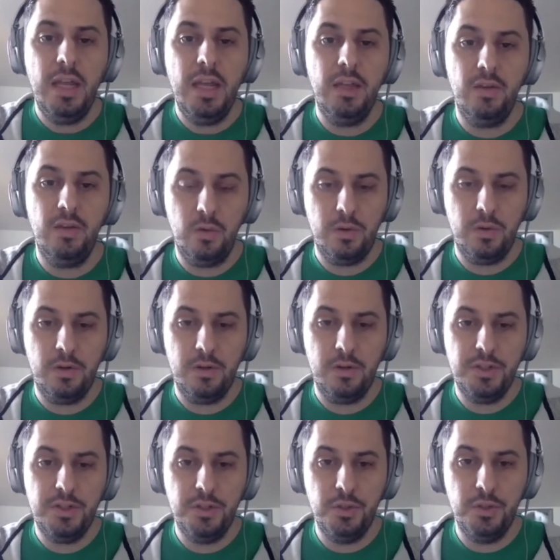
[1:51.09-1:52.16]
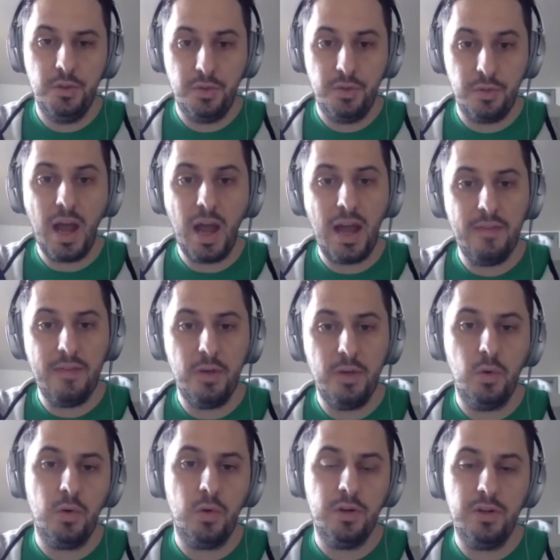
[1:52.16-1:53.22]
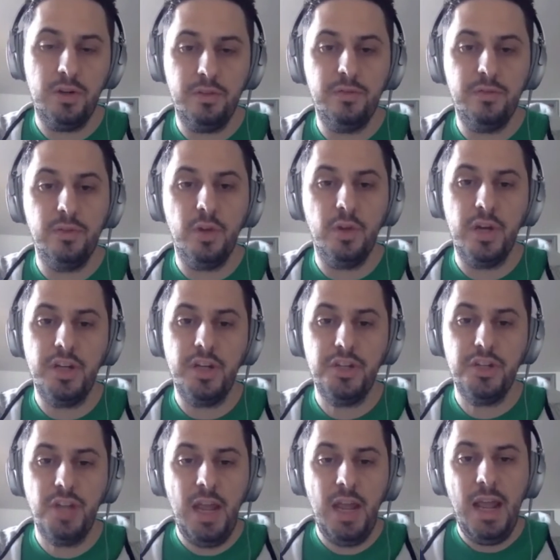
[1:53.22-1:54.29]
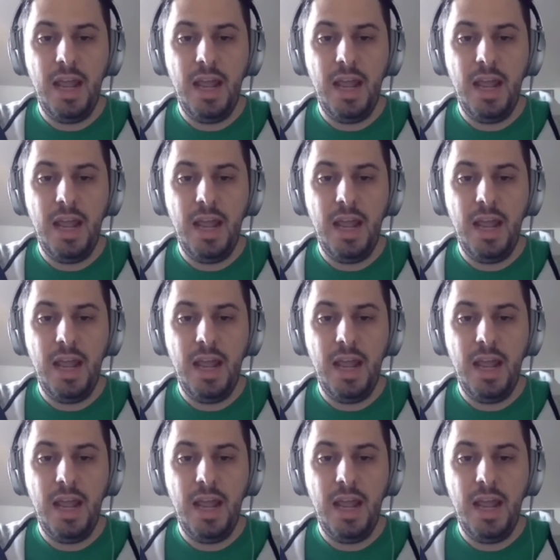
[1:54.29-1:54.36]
in order to thrive, in order to flourish.